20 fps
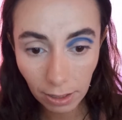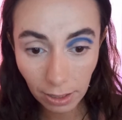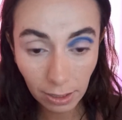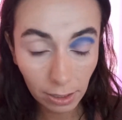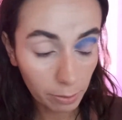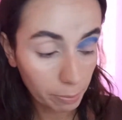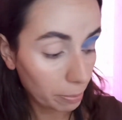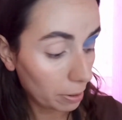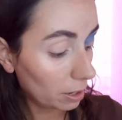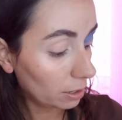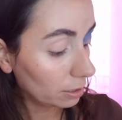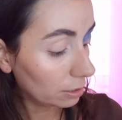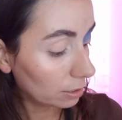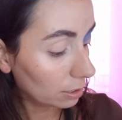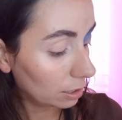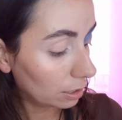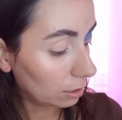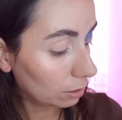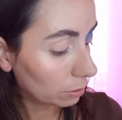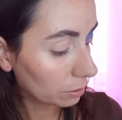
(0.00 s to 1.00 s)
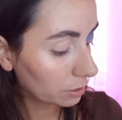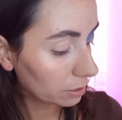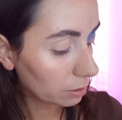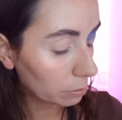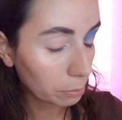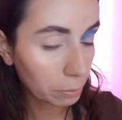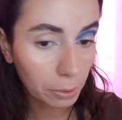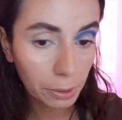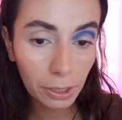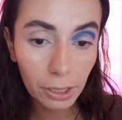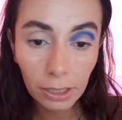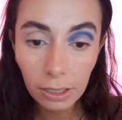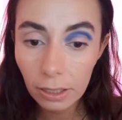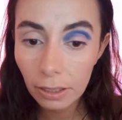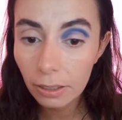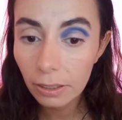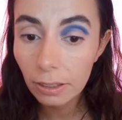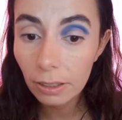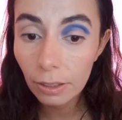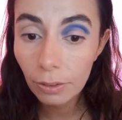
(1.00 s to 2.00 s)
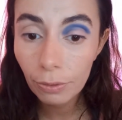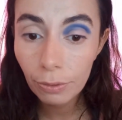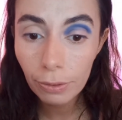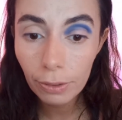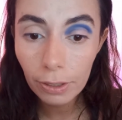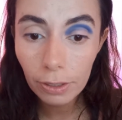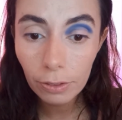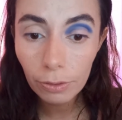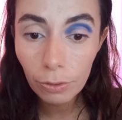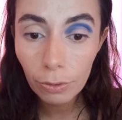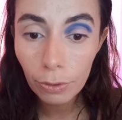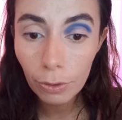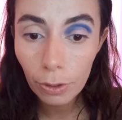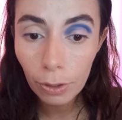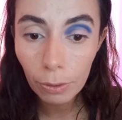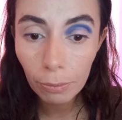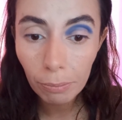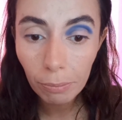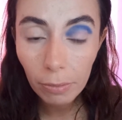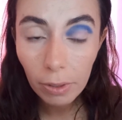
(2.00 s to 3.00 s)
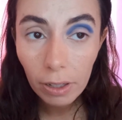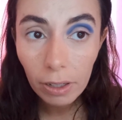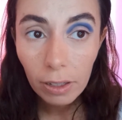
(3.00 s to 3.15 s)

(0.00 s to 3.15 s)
palette it looks completely different from